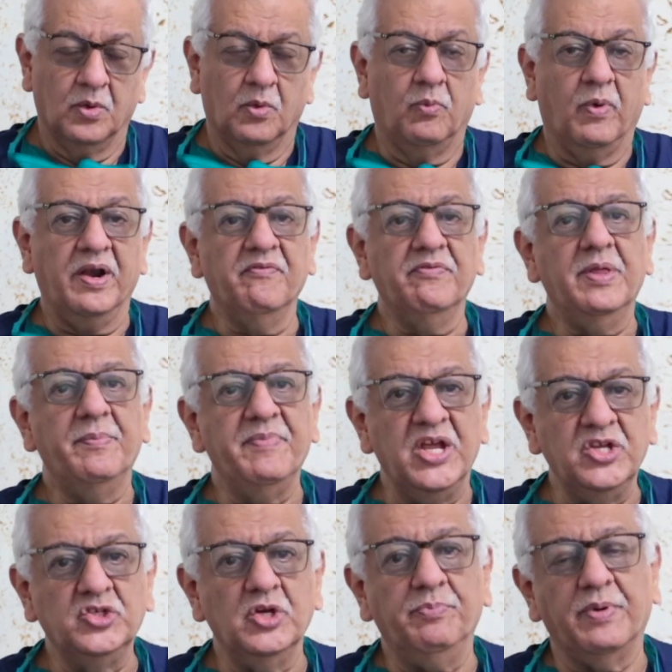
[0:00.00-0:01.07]
One of the
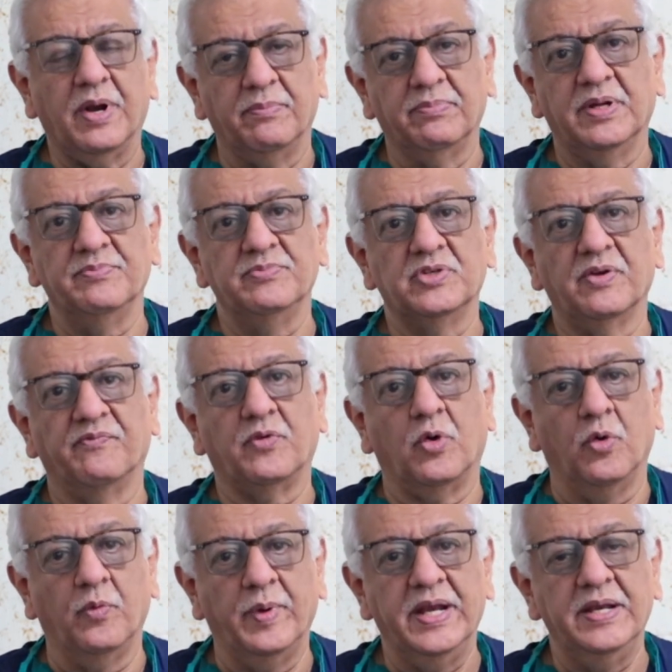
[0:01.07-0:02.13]
major problems of
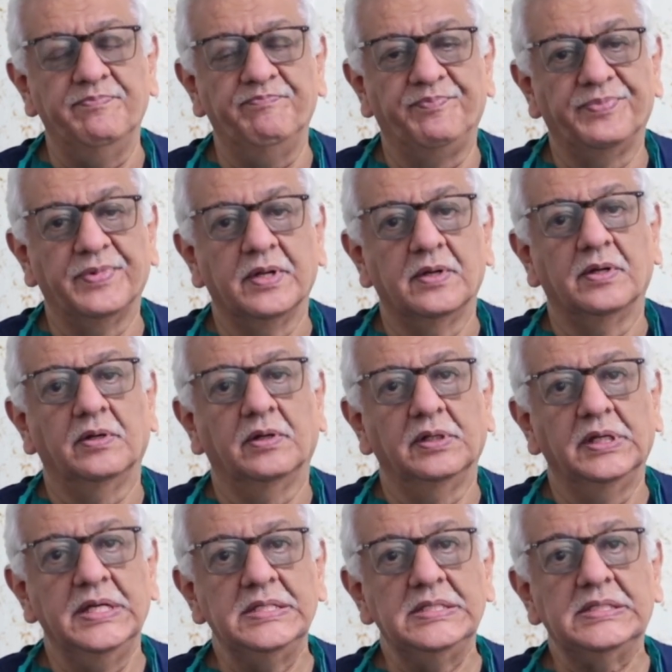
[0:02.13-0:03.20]
COVID
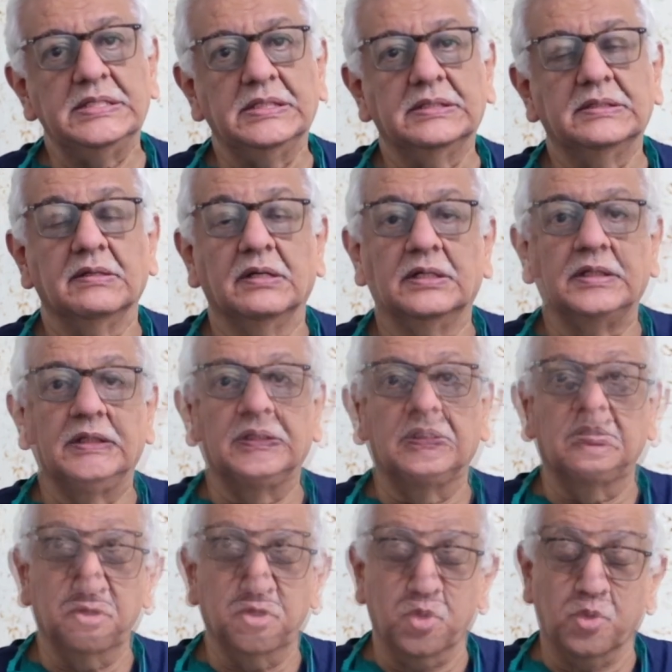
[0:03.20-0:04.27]
is
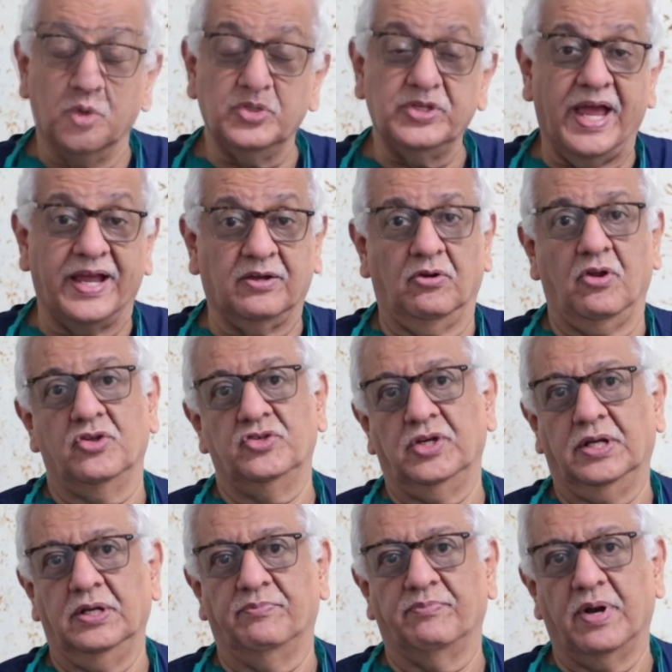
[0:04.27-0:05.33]

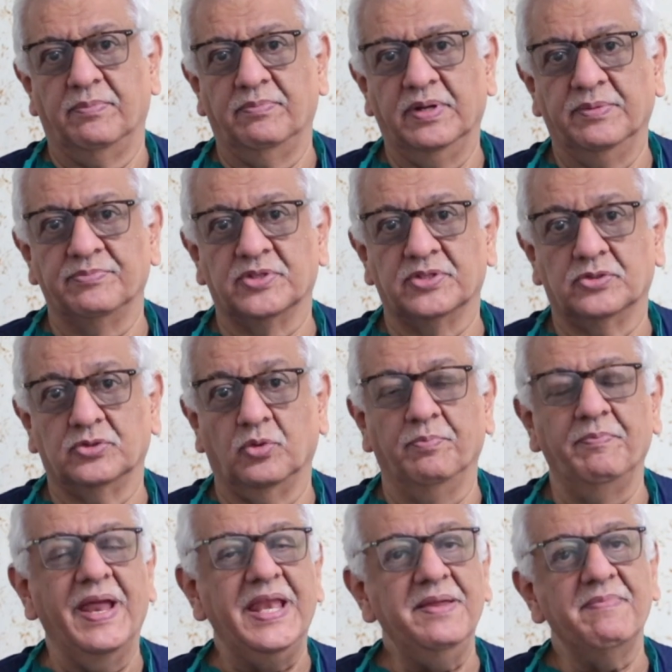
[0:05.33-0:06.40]
neuropsychological problems. So
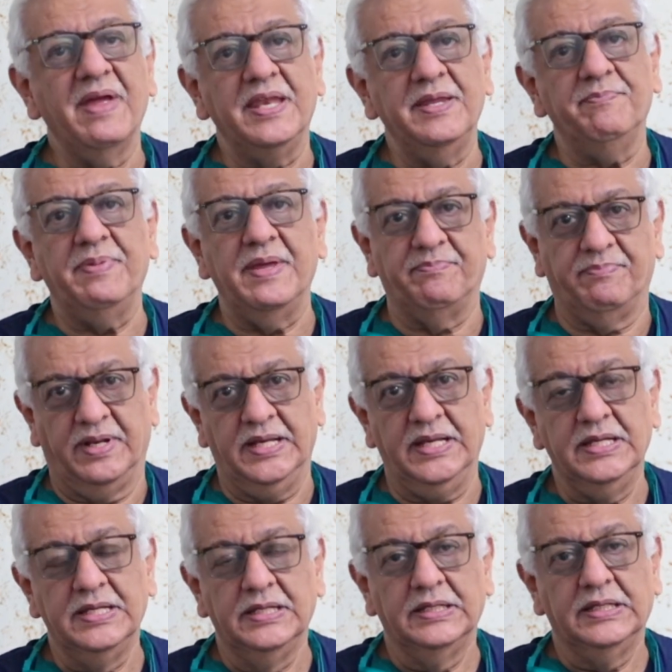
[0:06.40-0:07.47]
many
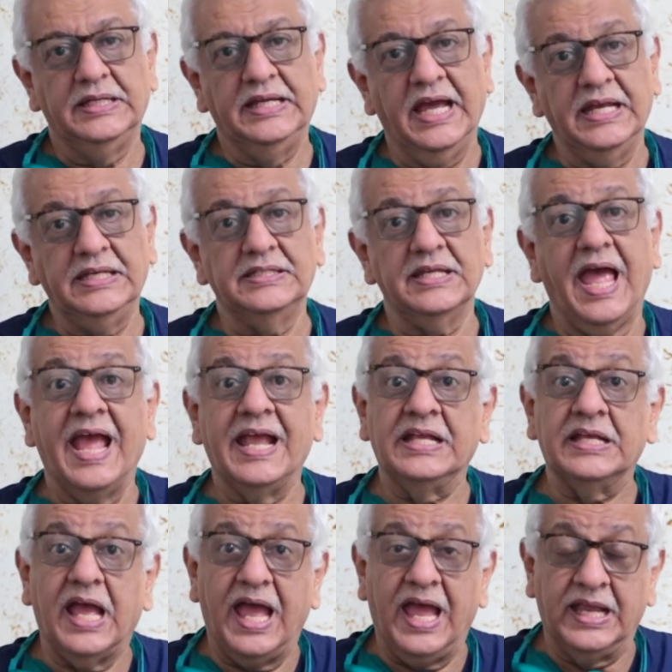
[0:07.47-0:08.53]
people get
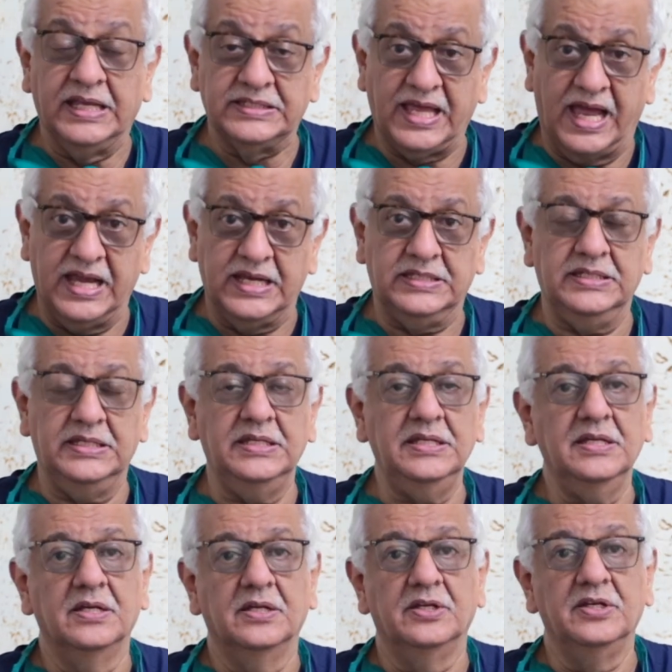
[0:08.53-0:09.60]

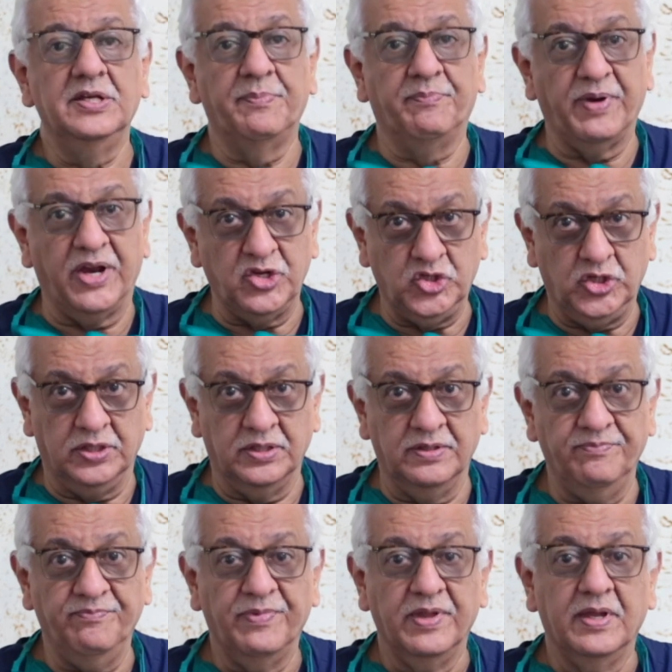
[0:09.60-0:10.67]
anxiety,
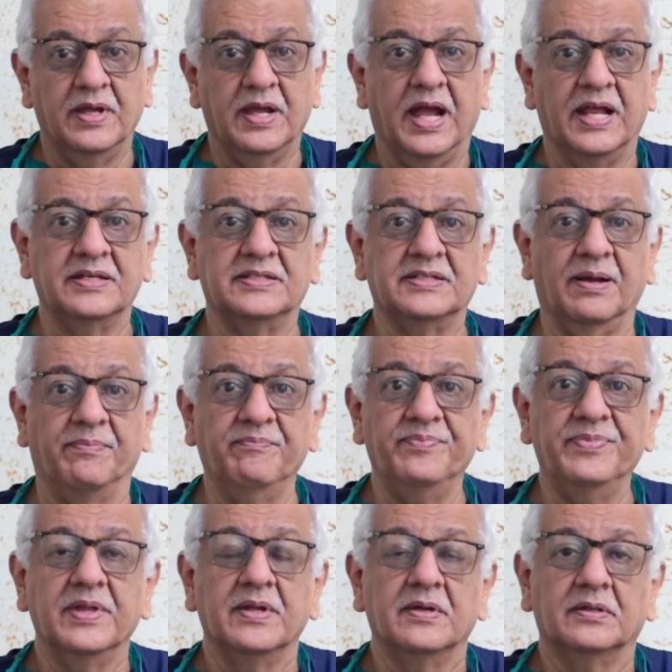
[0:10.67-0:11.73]
depression, and
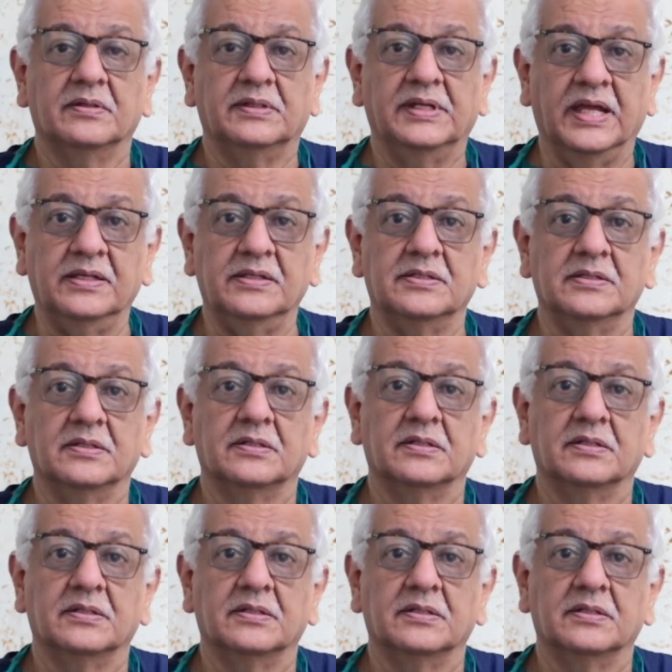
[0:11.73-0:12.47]
some get